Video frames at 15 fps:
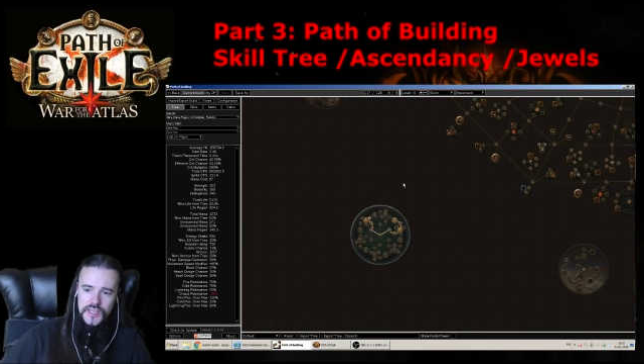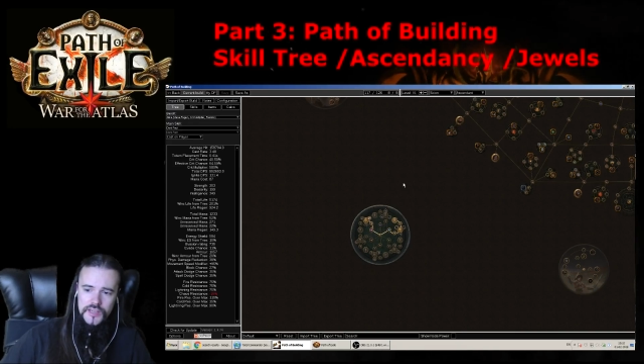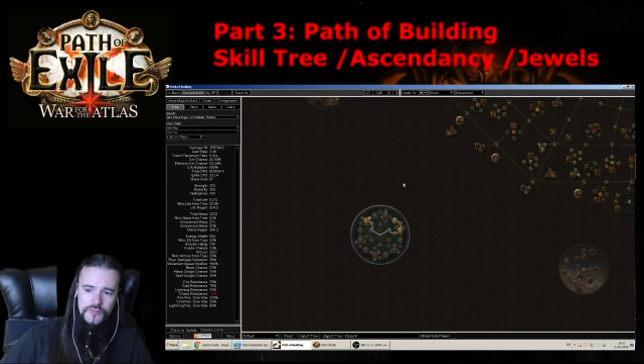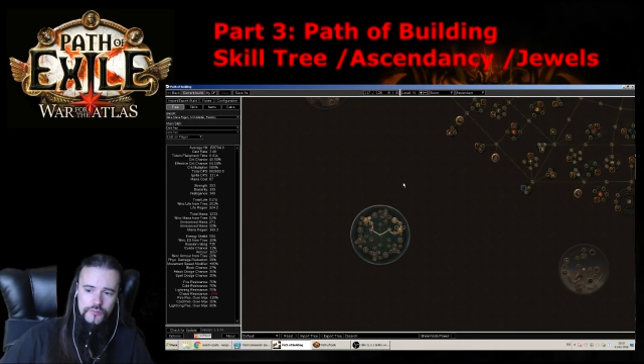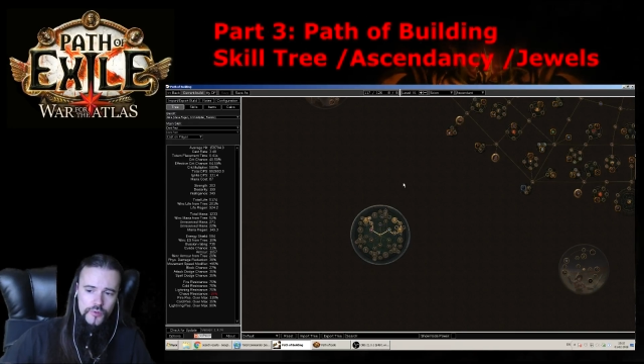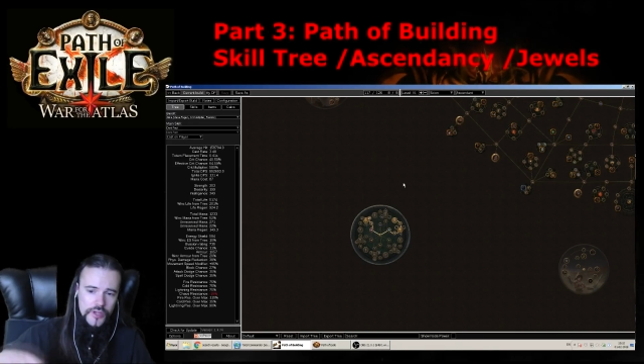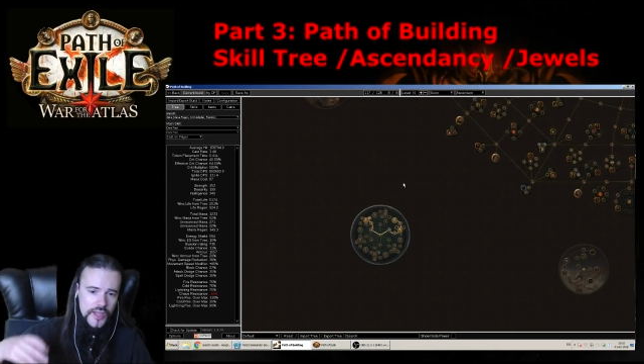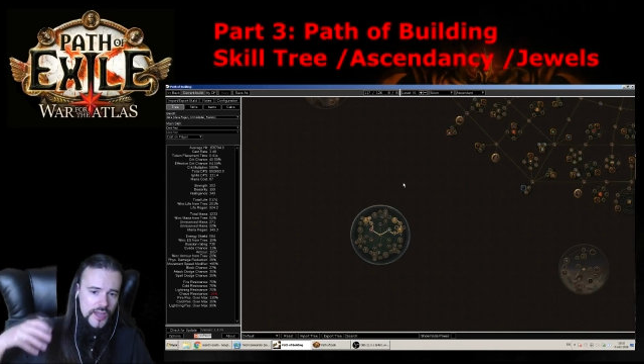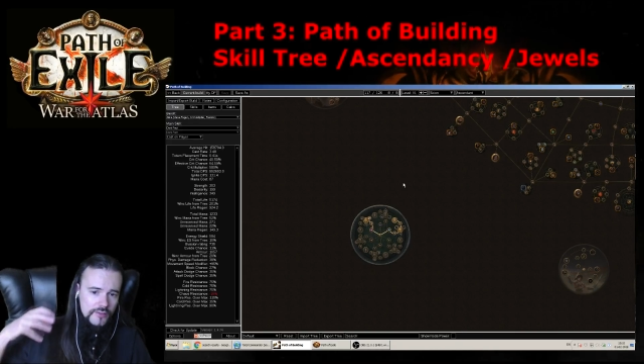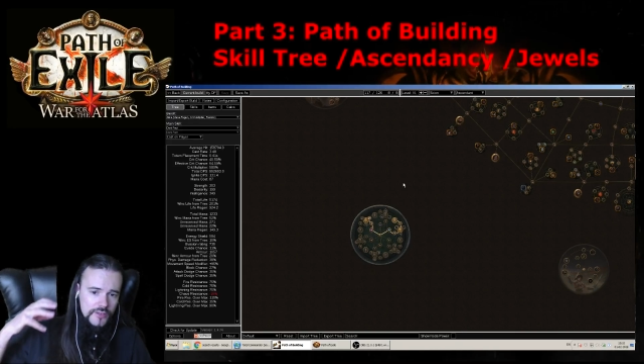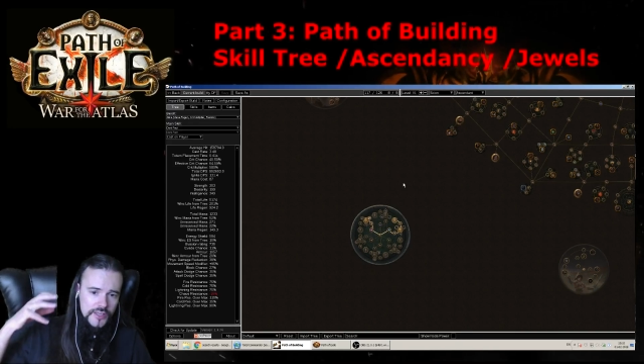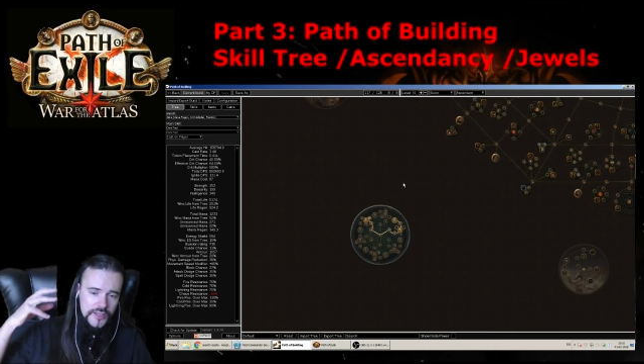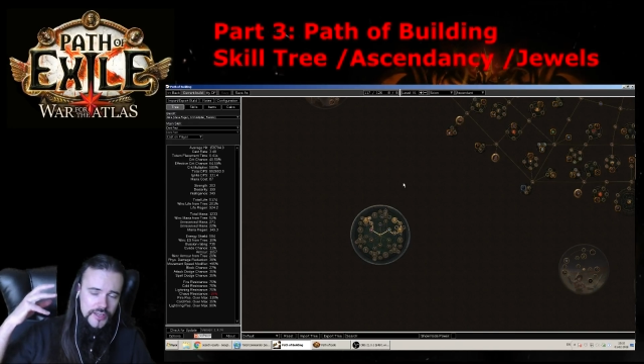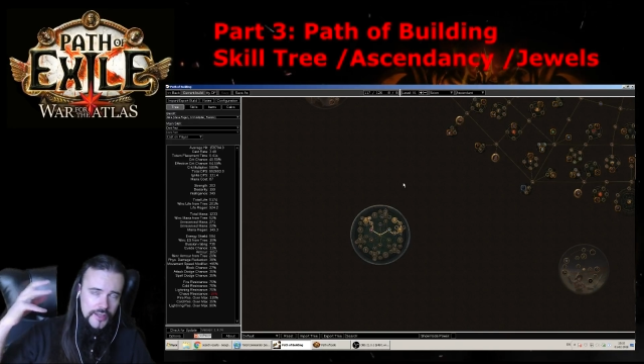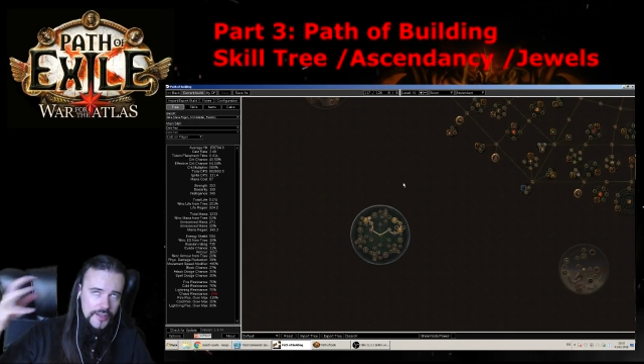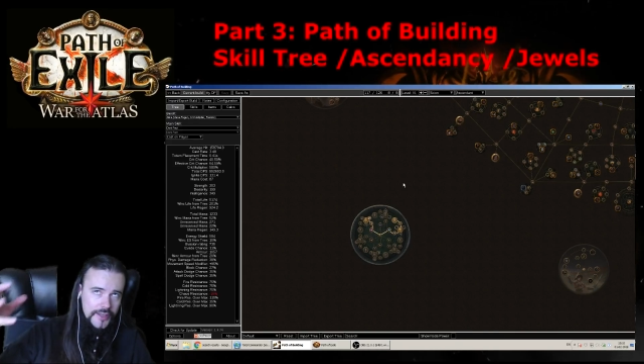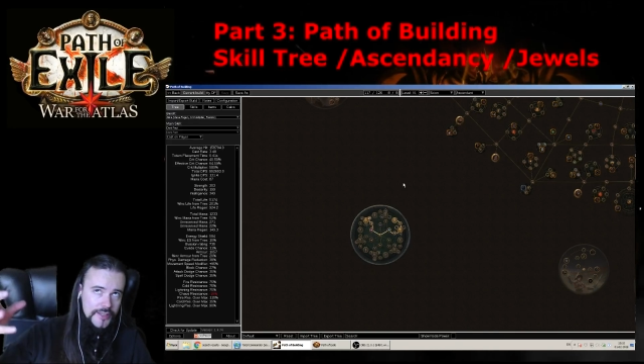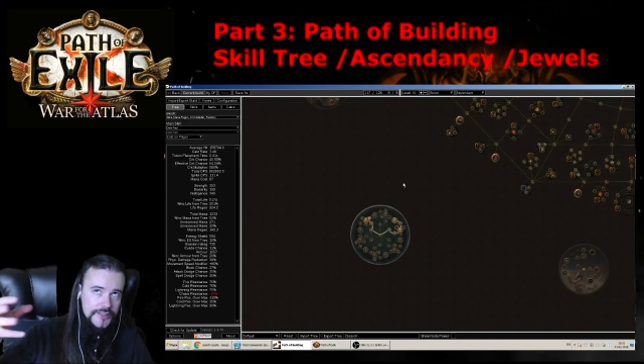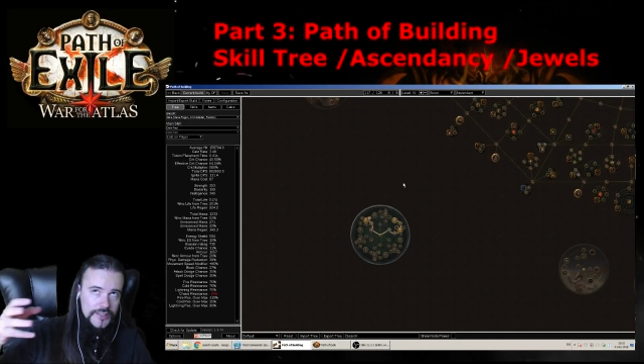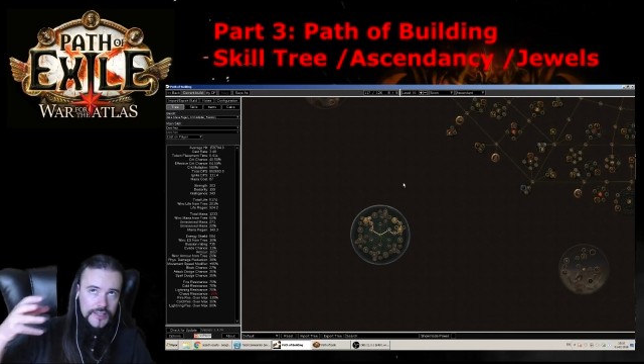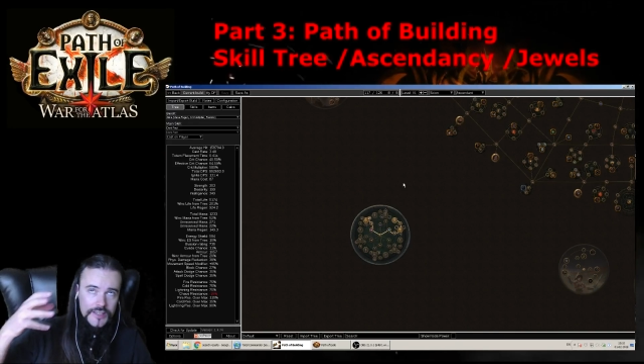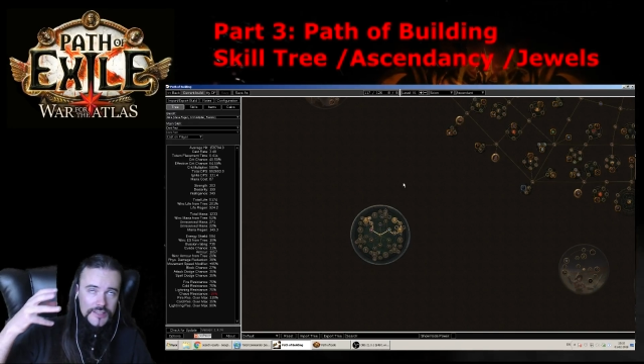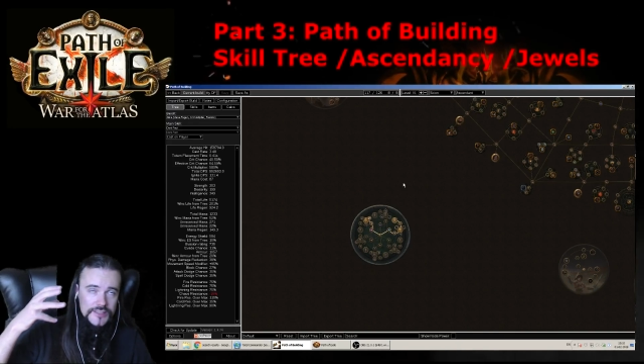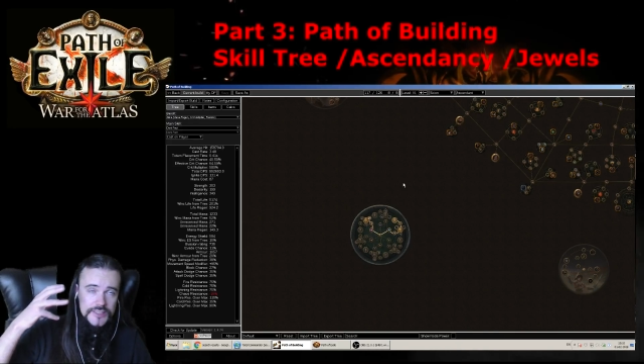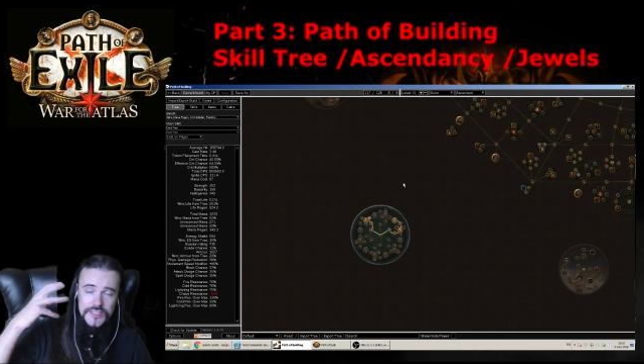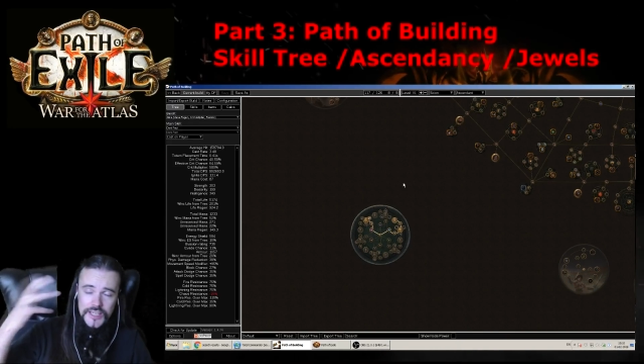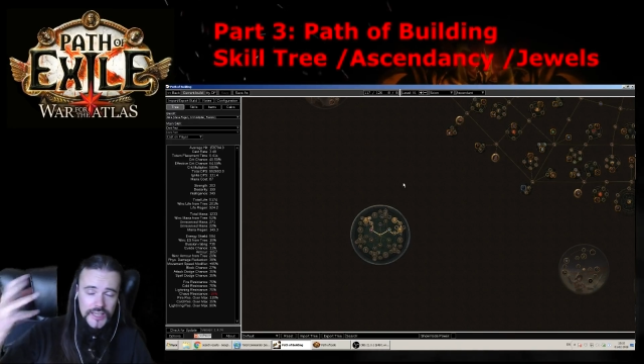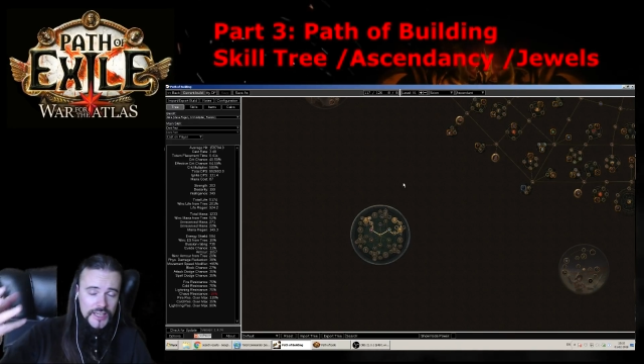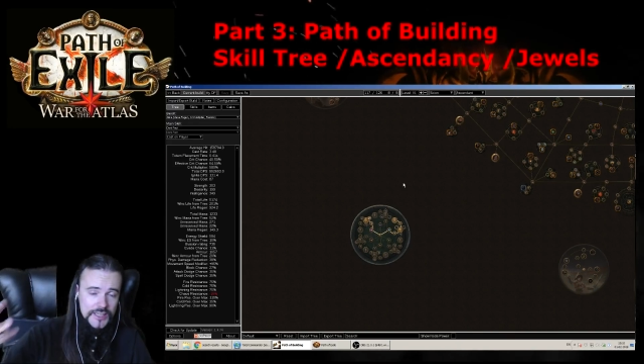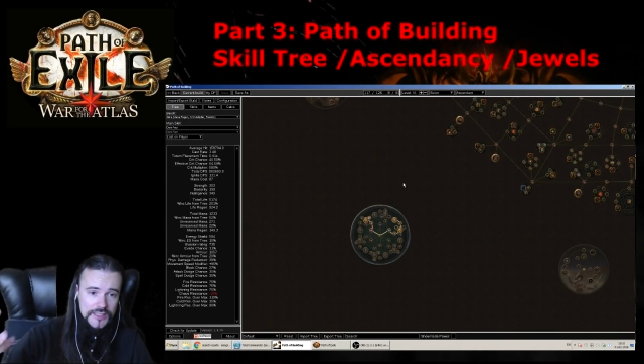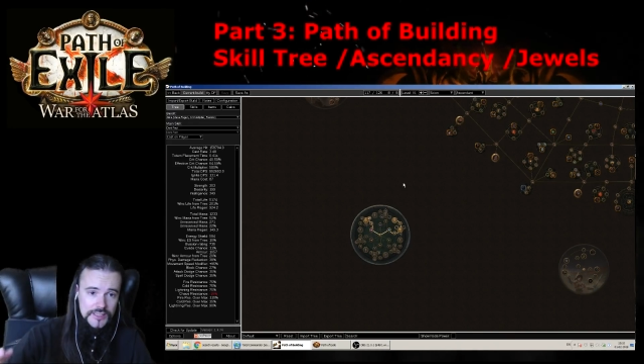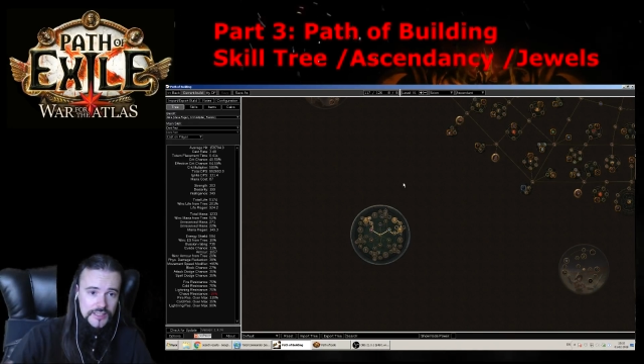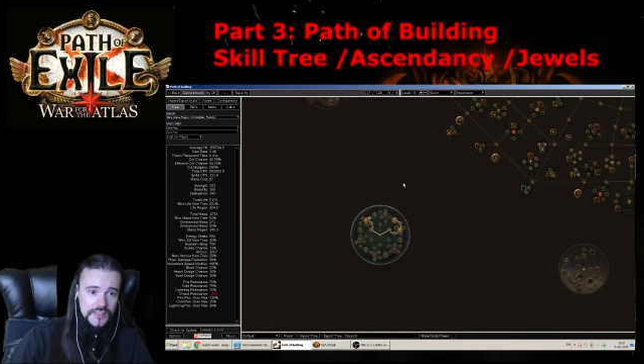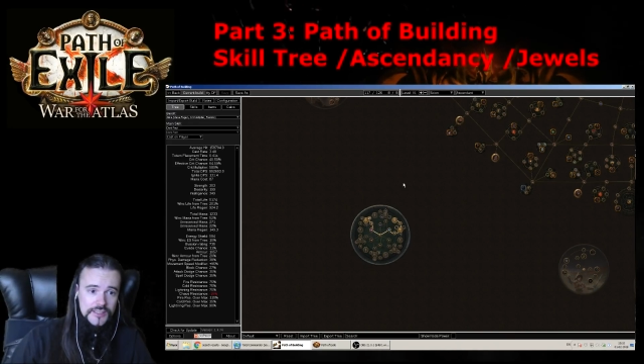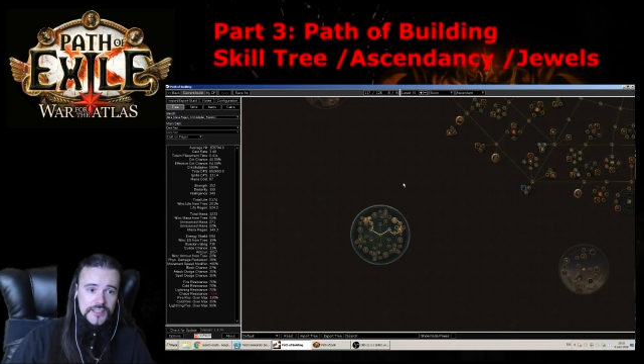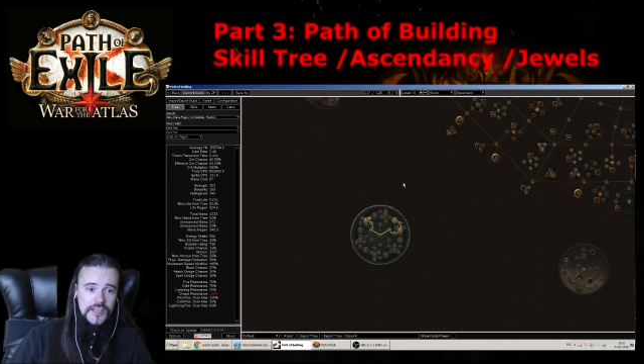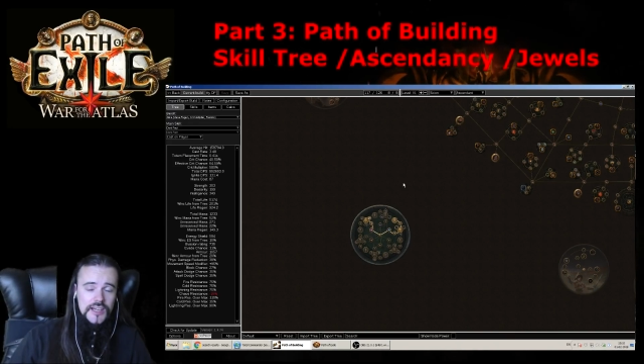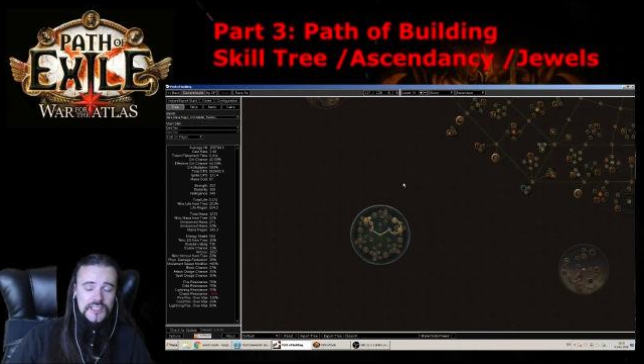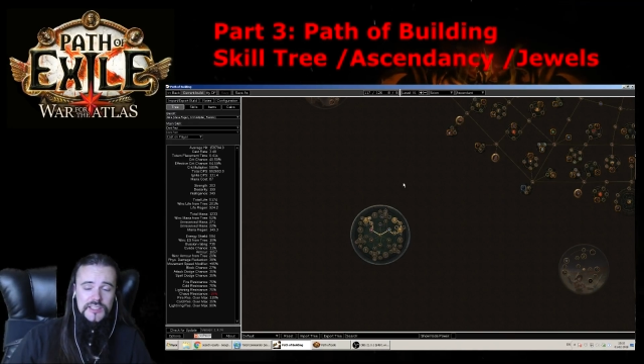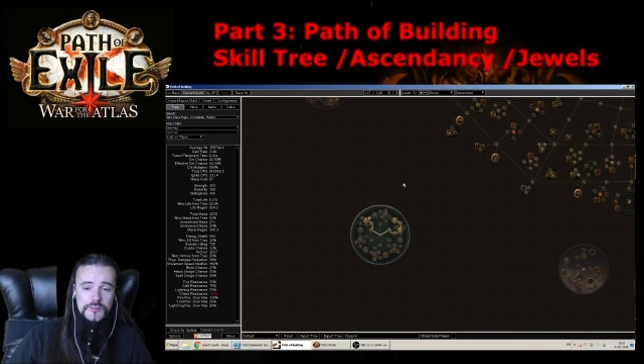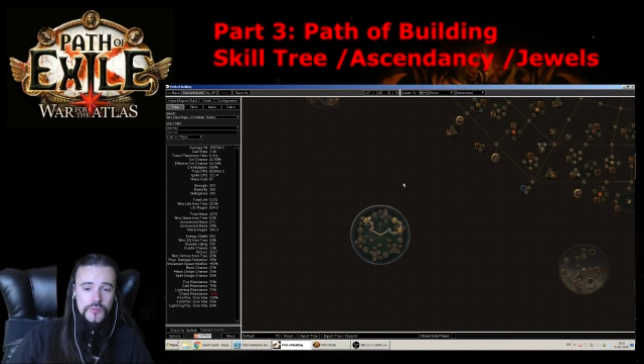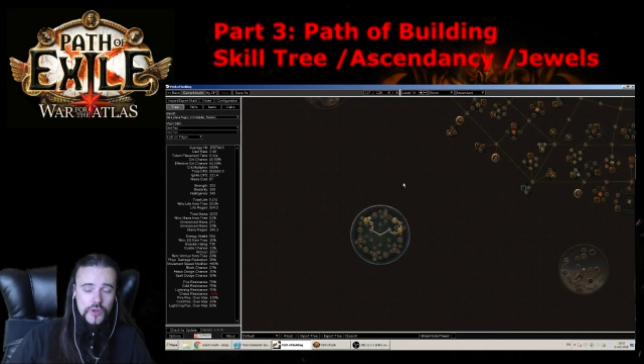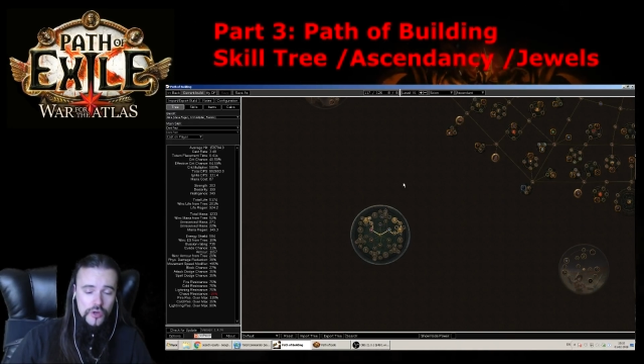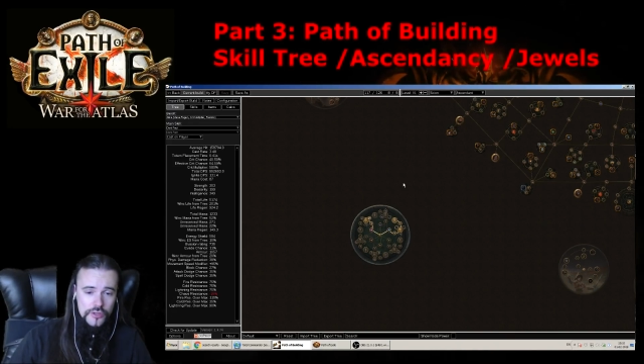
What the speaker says: if we have like 8, 10 goddamn